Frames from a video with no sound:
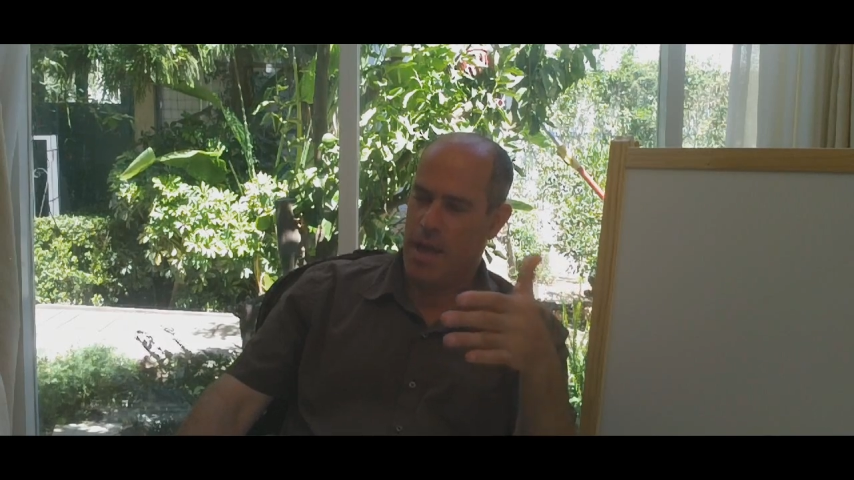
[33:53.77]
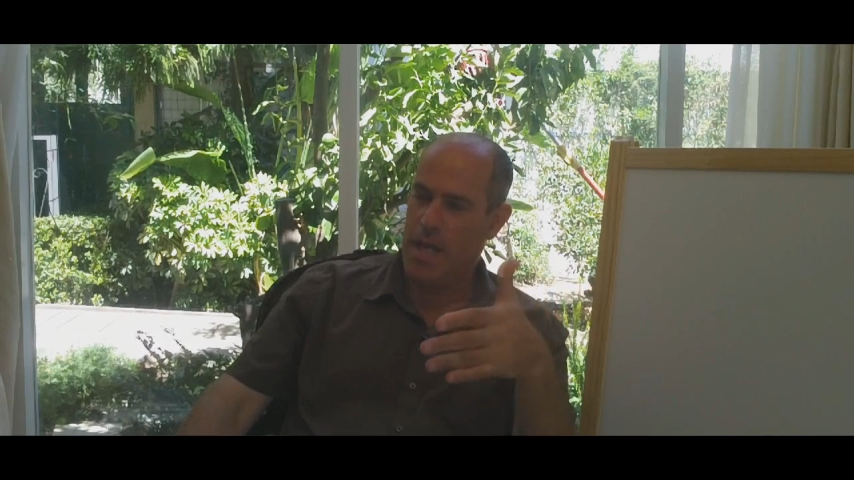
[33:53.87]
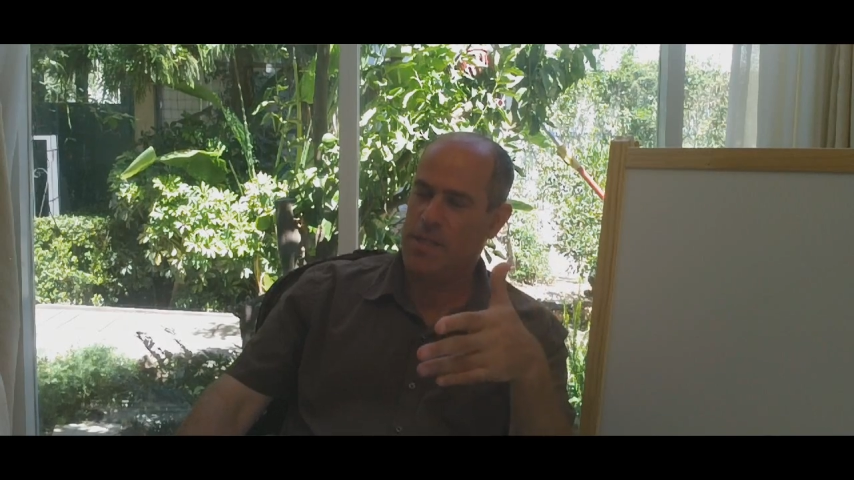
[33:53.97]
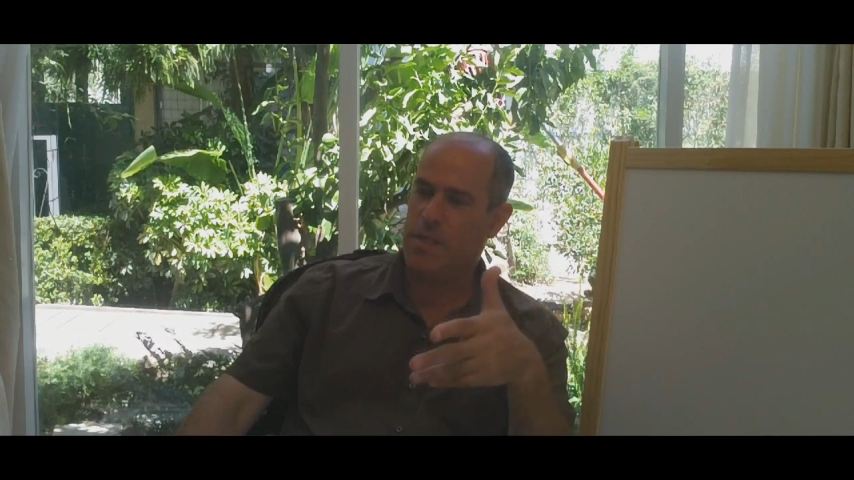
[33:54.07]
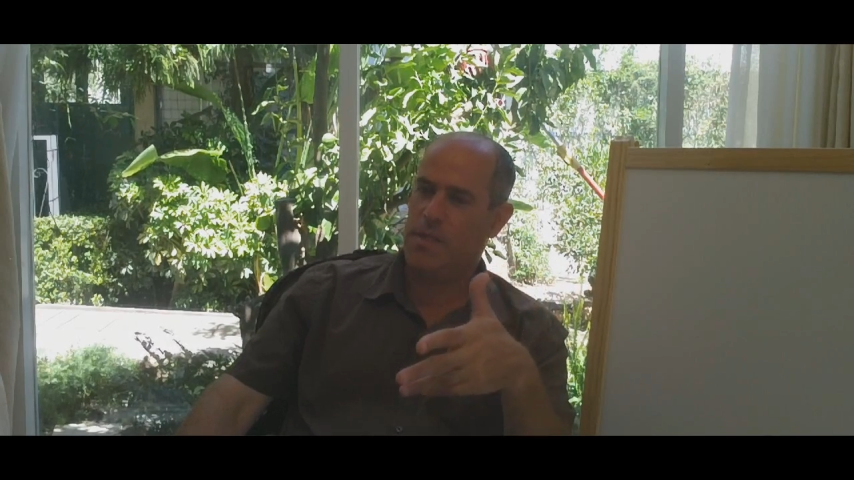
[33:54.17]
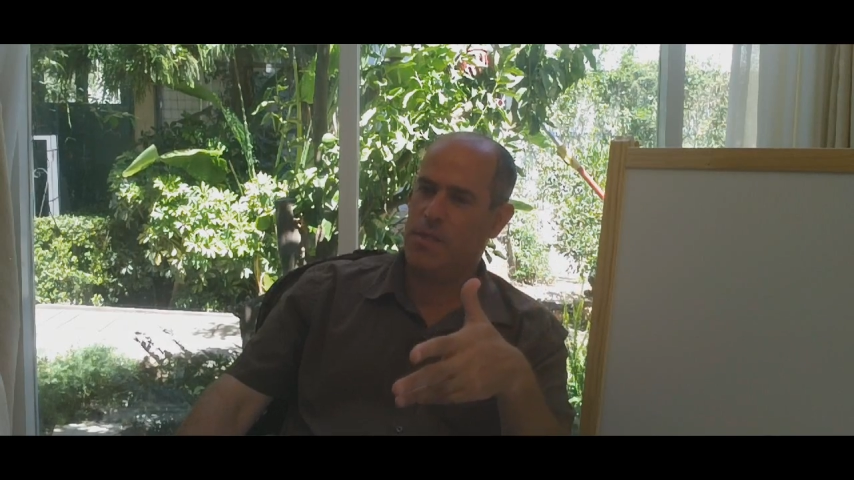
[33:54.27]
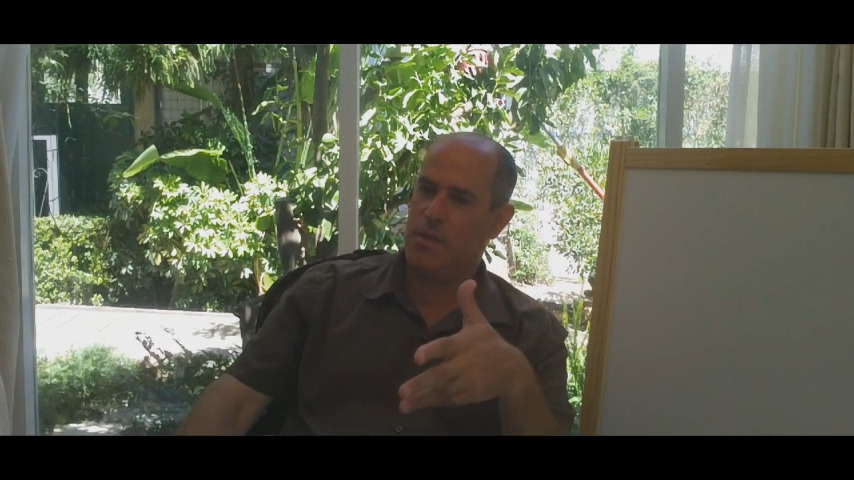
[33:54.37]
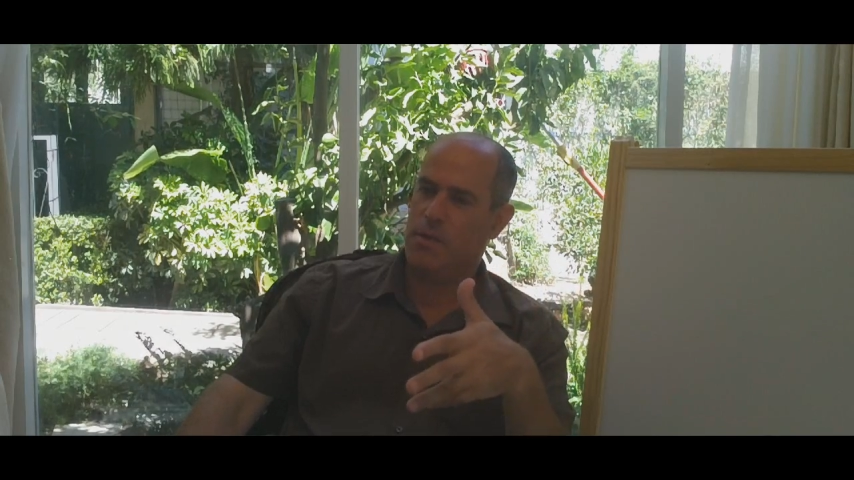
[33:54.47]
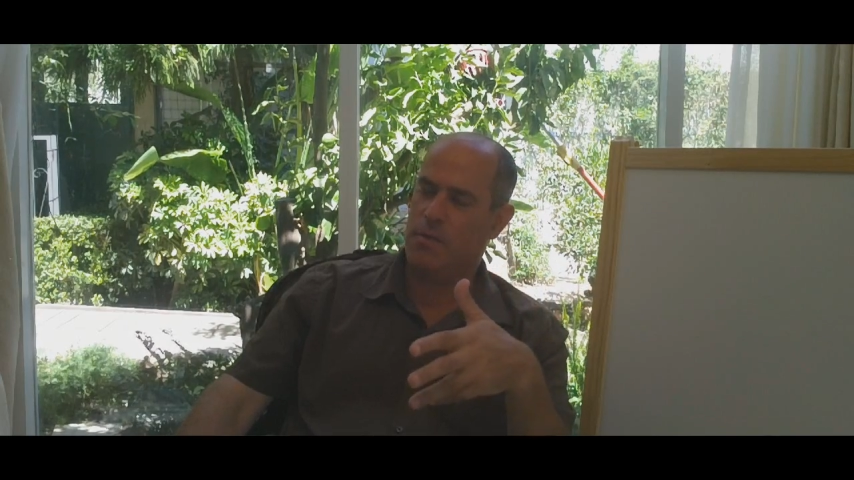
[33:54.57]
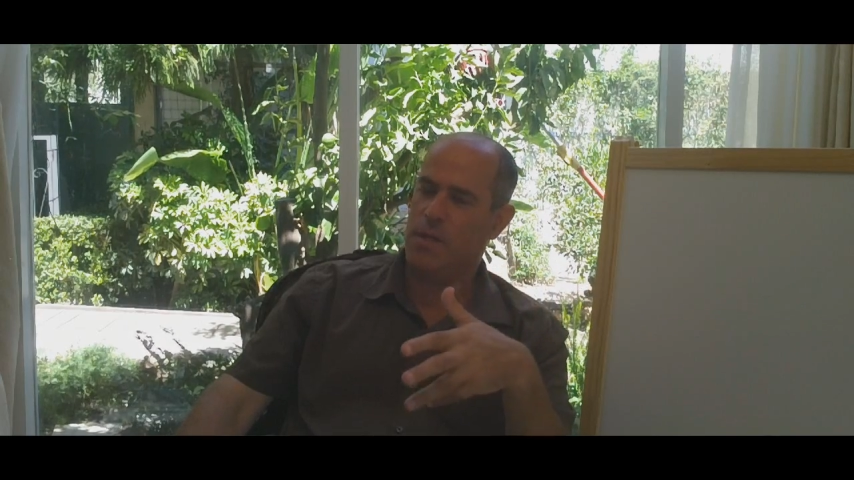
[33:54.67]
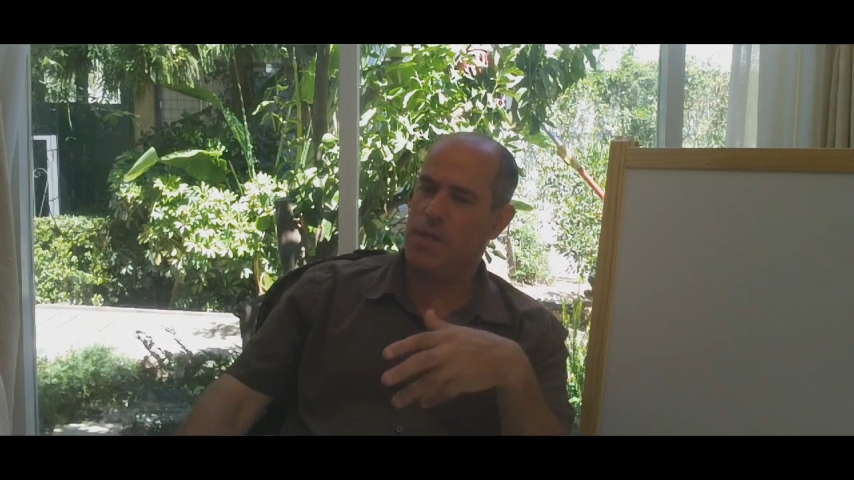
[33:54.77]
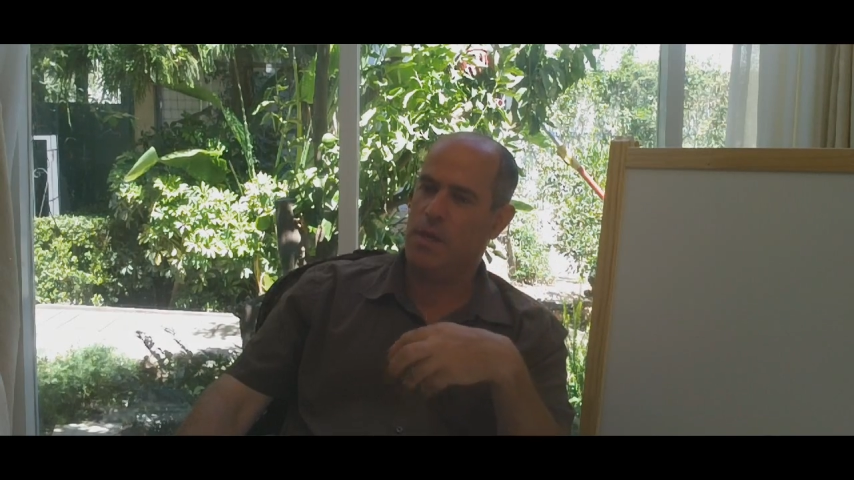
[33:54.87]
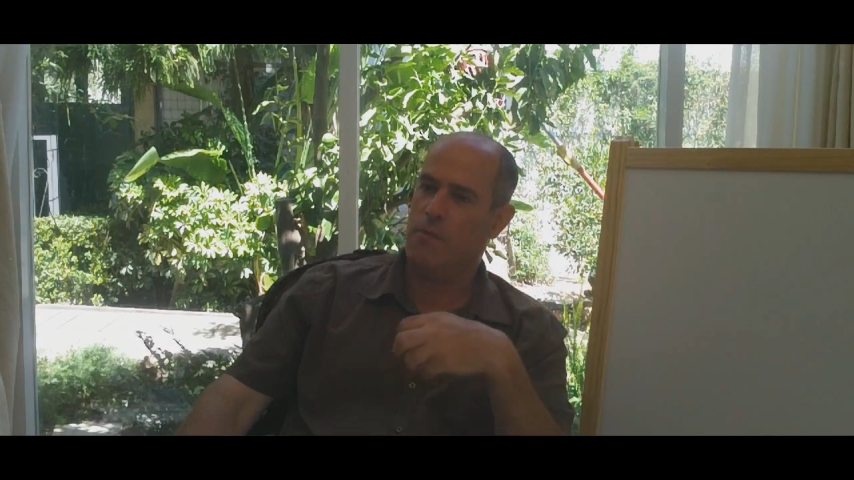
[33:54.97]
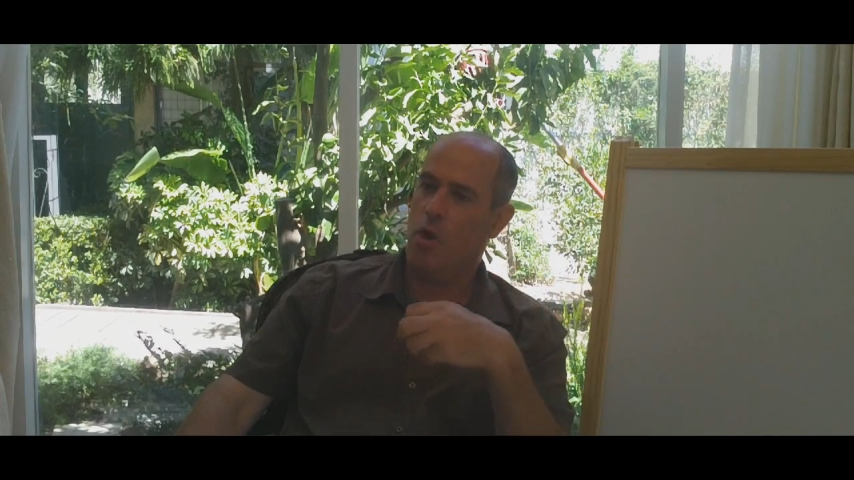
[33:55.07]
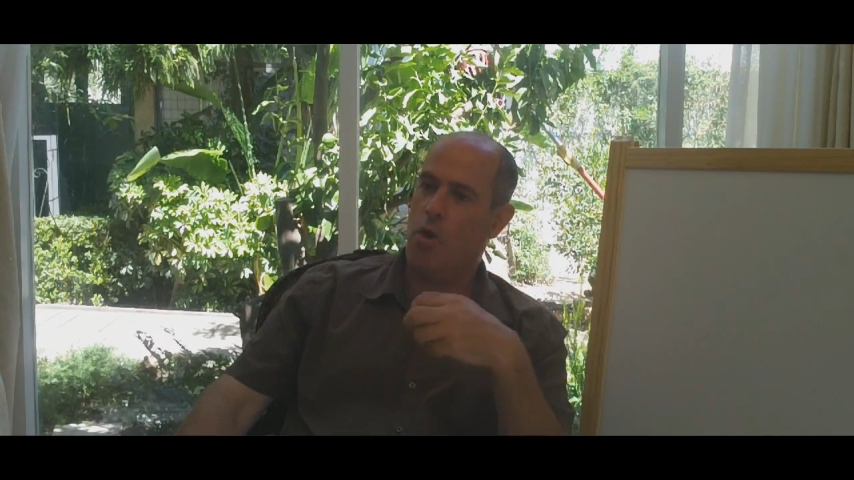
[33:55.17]
As a result of this
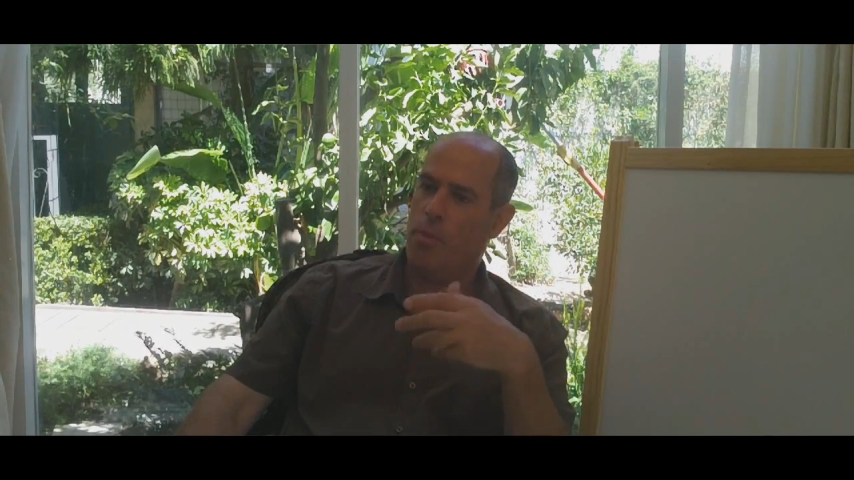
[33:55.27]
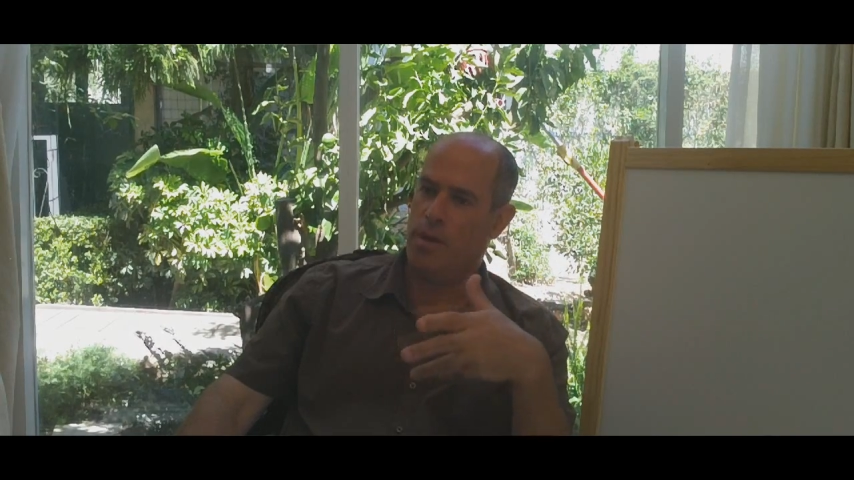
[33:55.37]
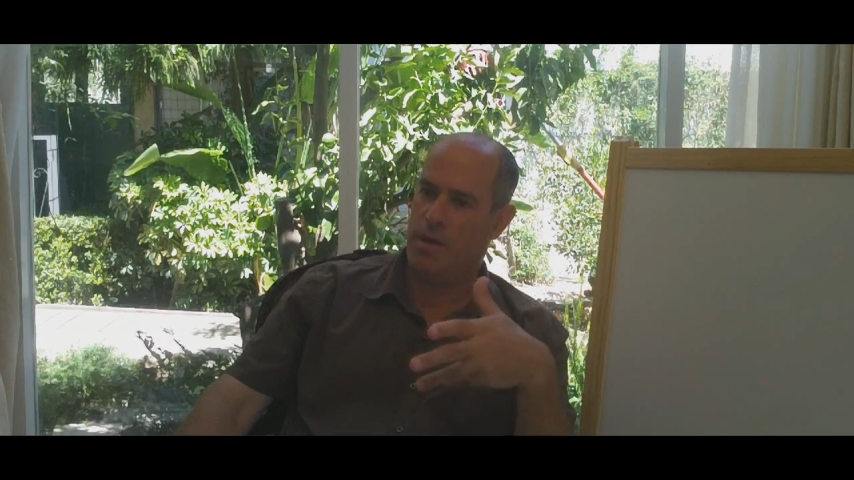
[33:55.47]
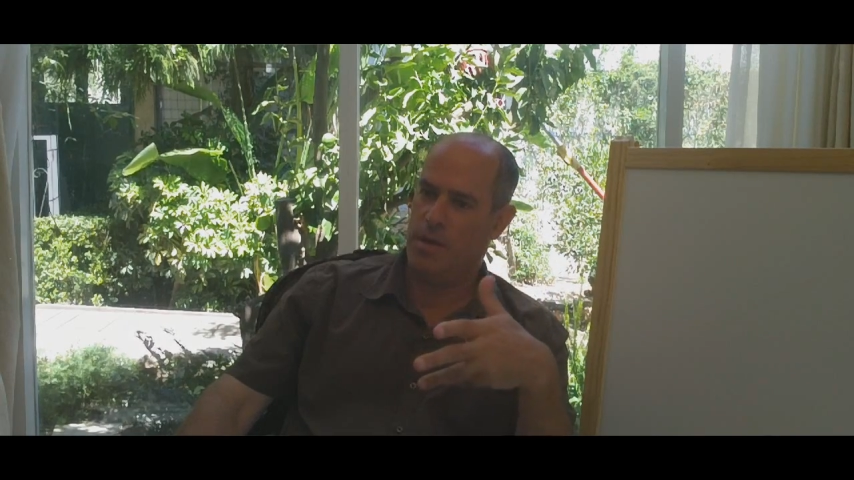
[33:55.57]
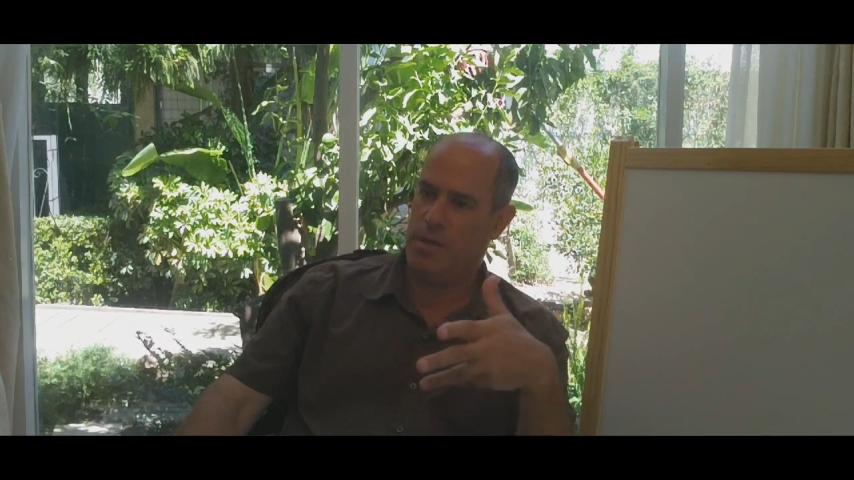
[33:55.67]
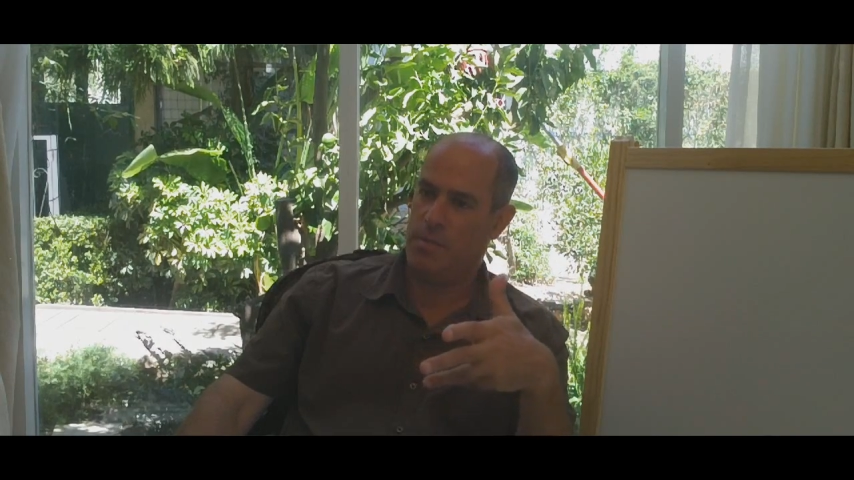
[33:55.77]
kind of openness,